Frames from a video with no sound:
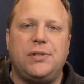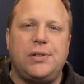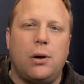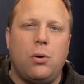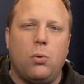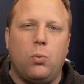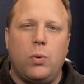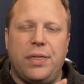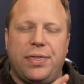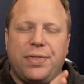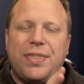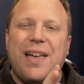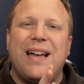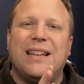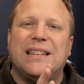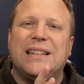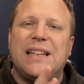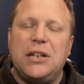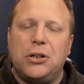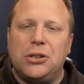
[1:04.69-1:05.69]
So with
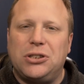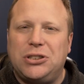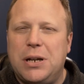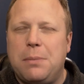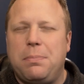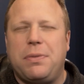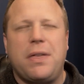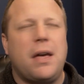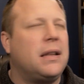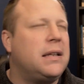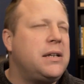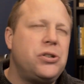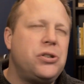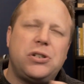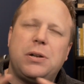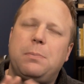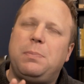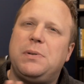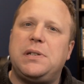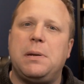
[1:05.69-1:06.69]
thought leadership
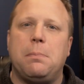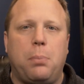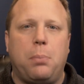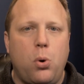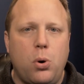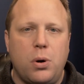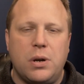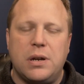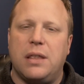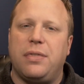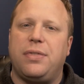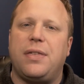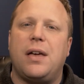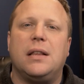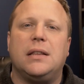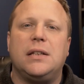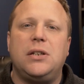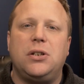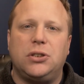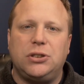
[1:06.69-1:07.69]
is important, and
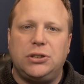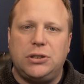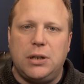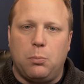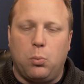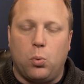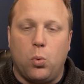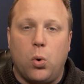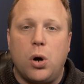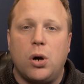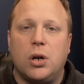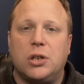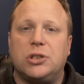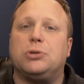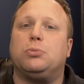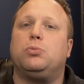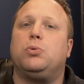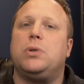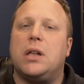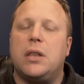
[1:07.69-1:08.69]
thought leadership
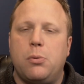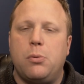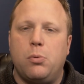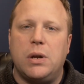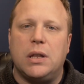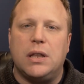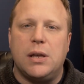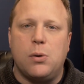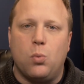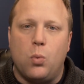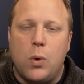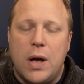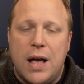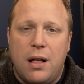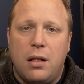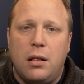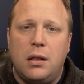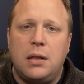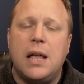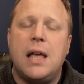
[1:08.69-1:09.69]
works really
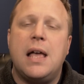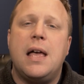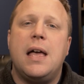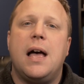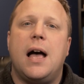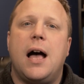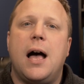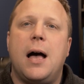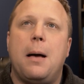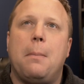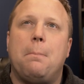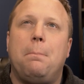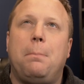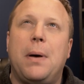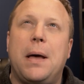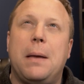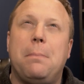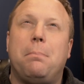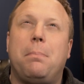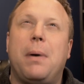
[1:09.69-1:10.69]
well.
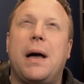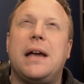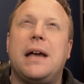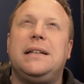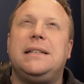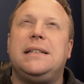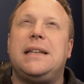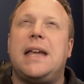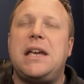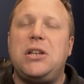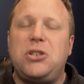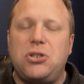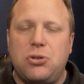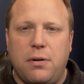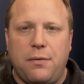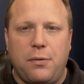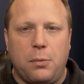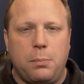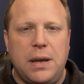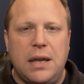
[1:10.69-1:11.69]
But by
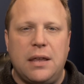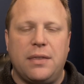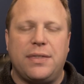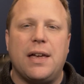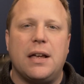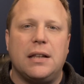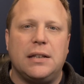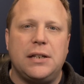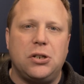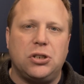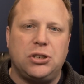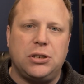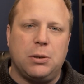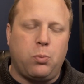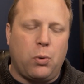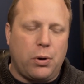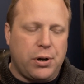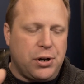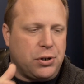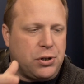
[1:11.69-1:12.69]
nature of it being thought
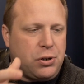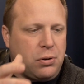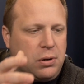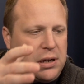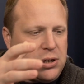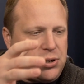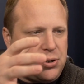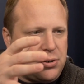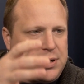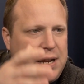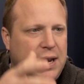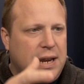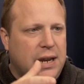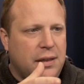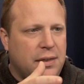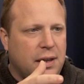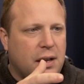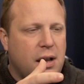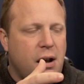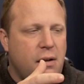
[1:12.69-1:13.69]
leadership, what you're doing is you're
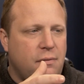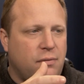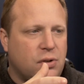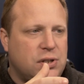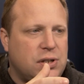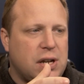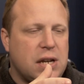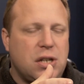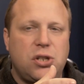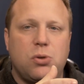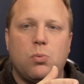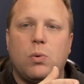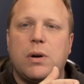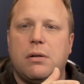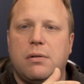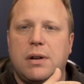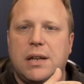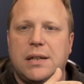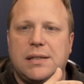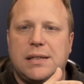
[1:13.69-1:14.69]
taking the conversation
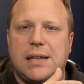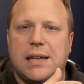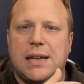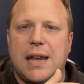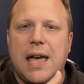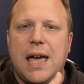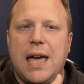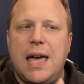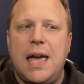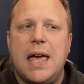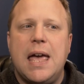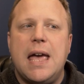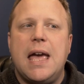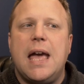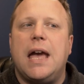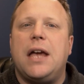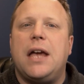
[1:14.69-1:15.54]
where it is today